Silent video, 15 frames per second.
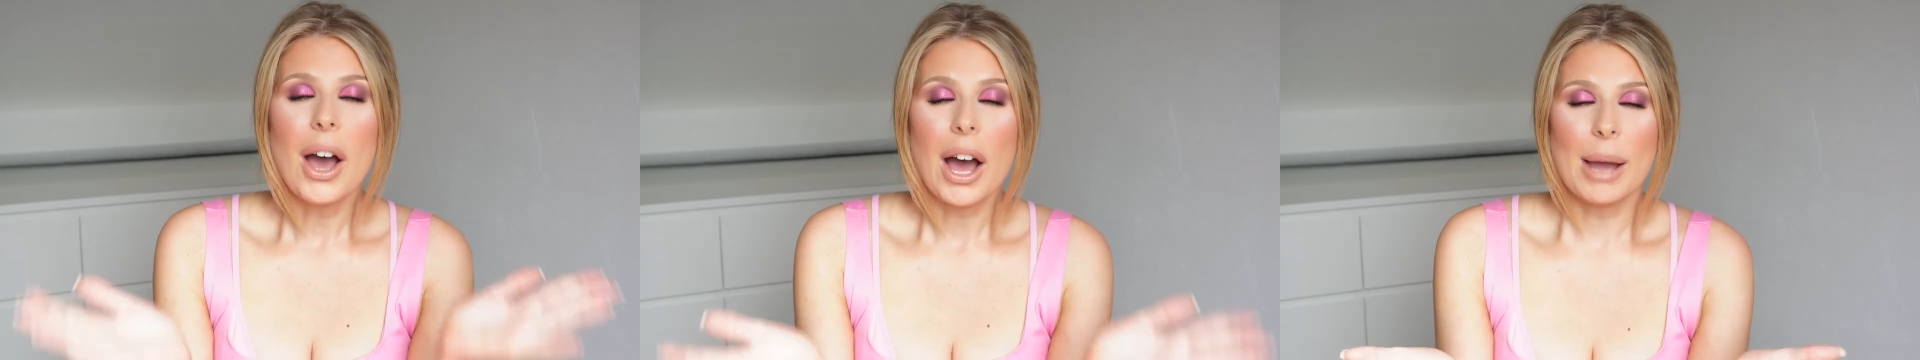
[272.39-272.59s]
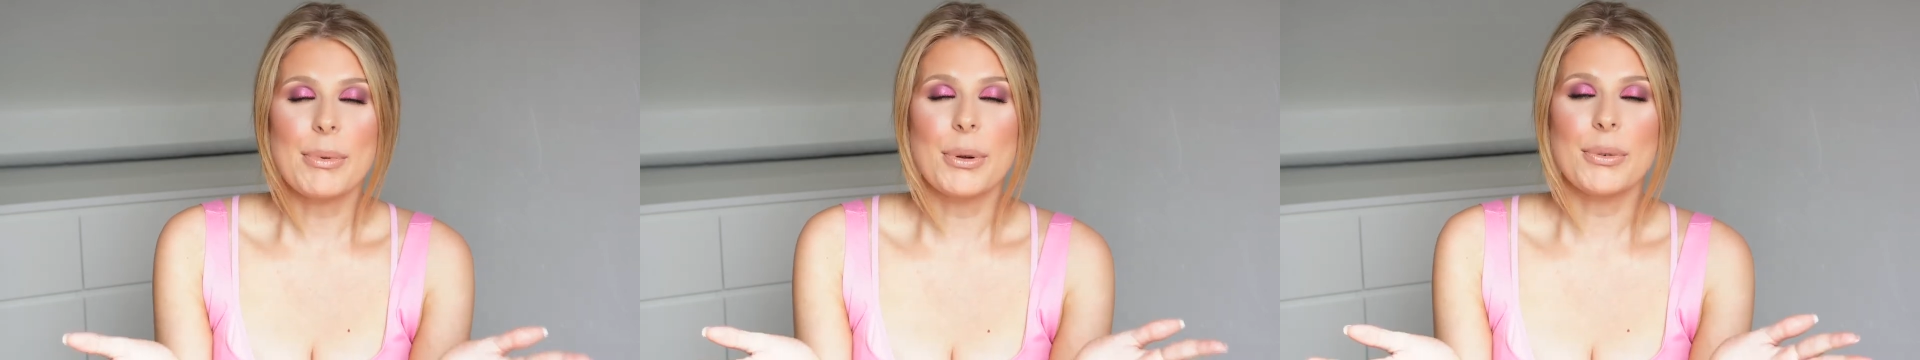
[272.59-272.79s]

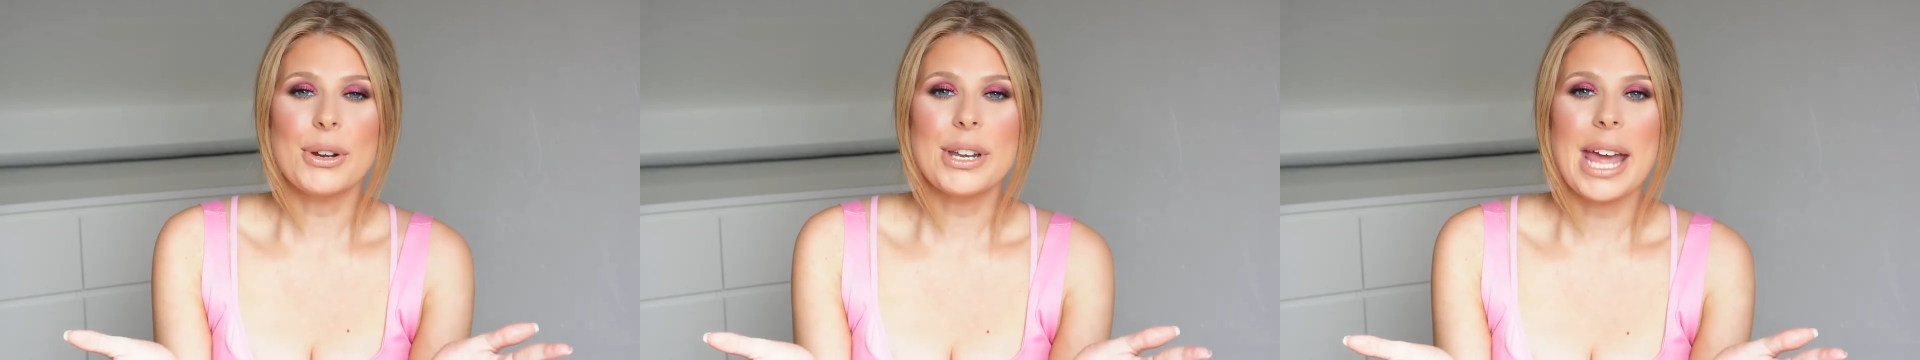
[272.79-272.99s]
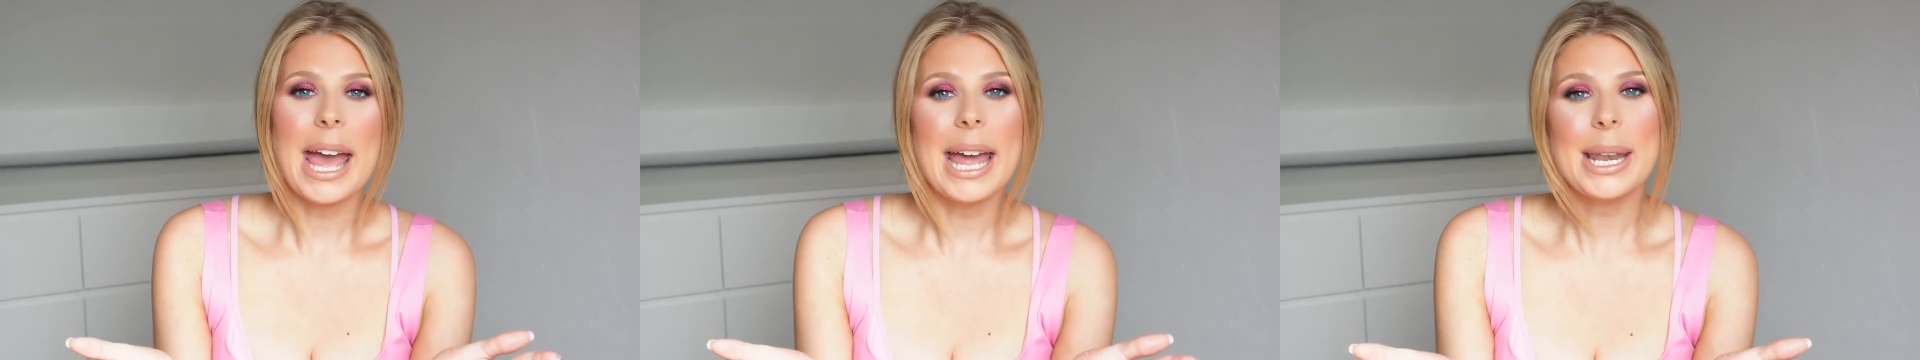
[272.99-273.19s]
I'm a
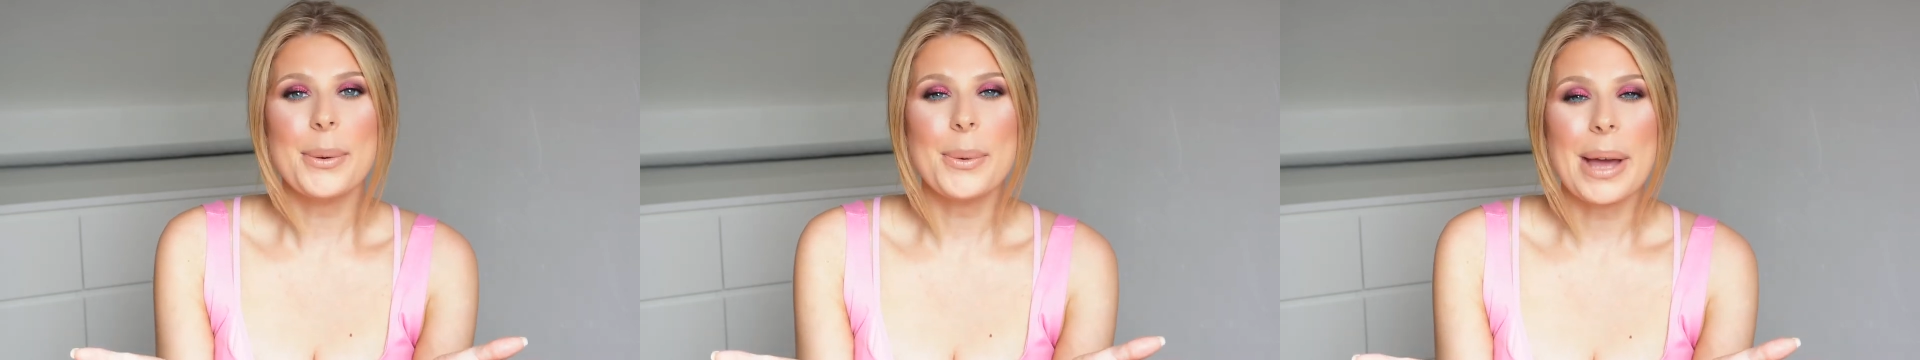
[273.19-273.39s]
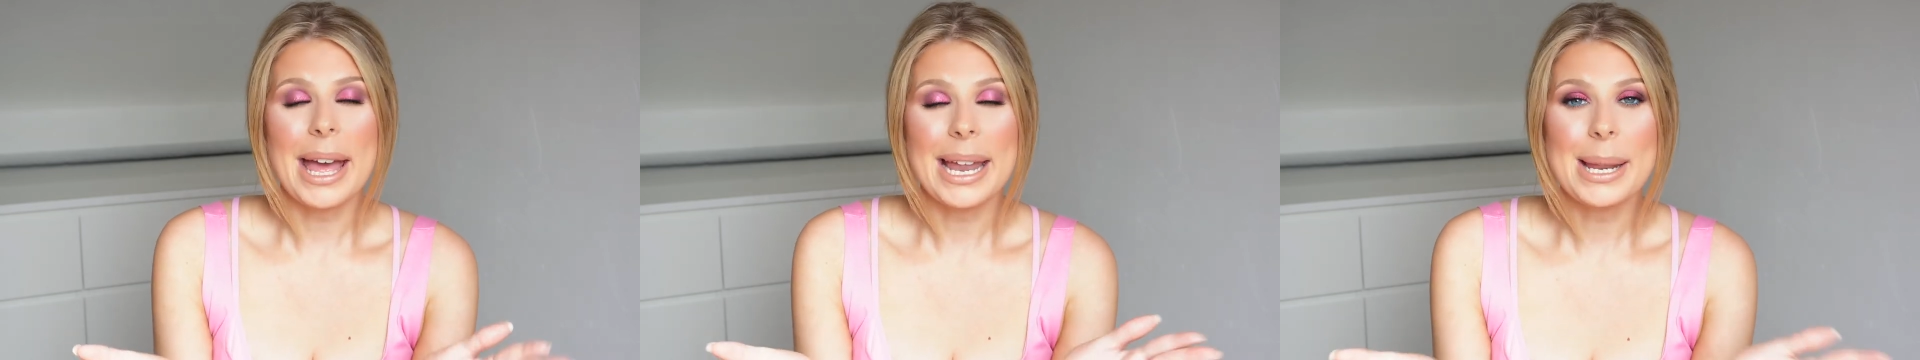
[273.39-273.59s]

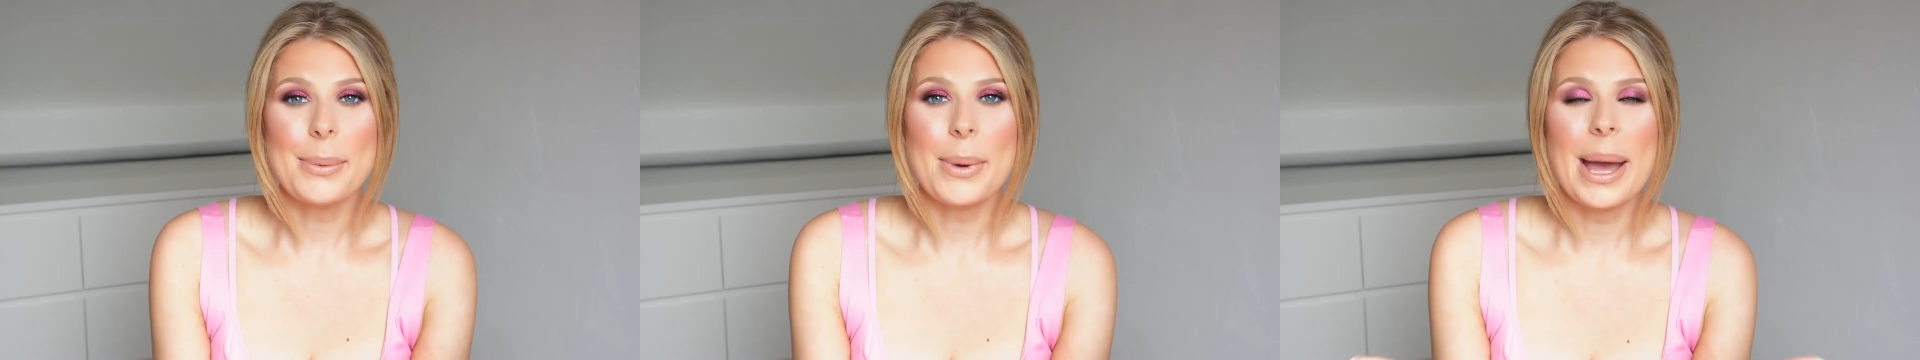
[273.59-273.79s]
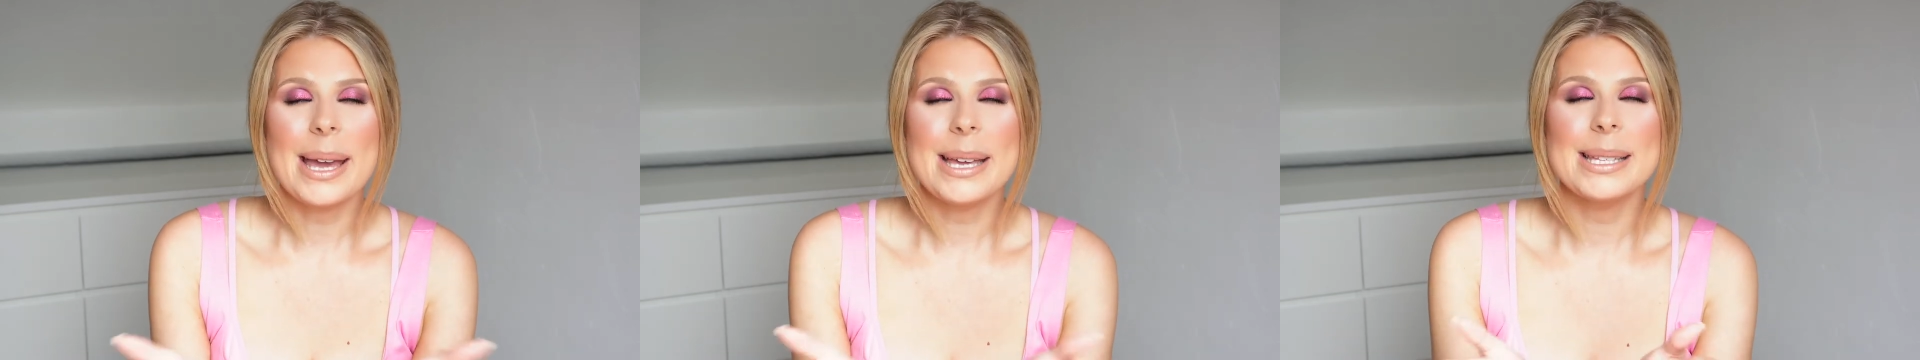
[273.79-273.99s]
runner
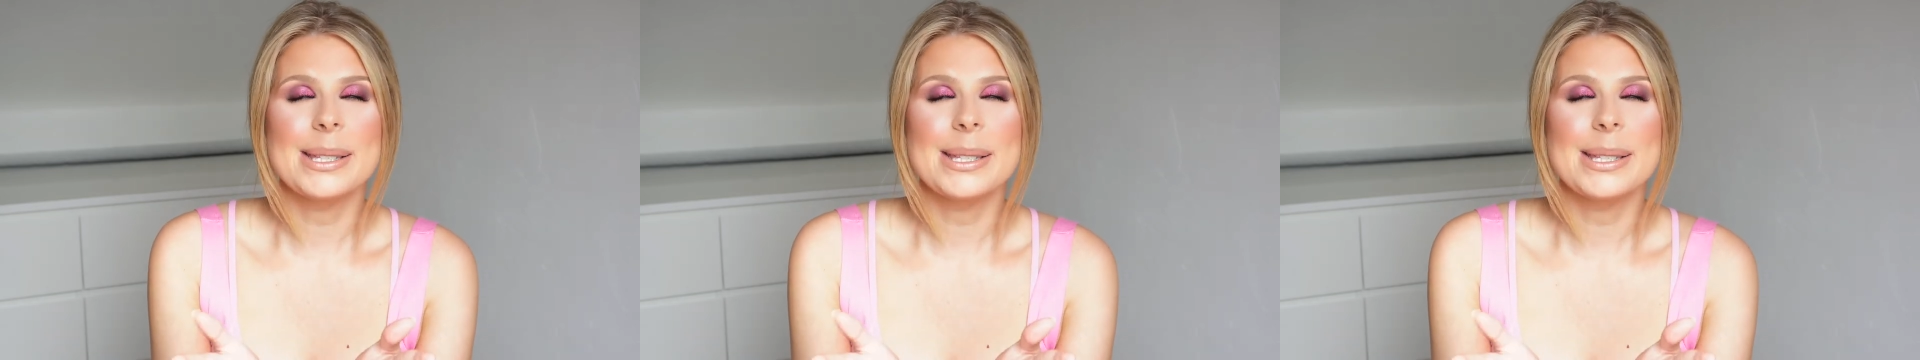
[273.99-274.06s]
anyway,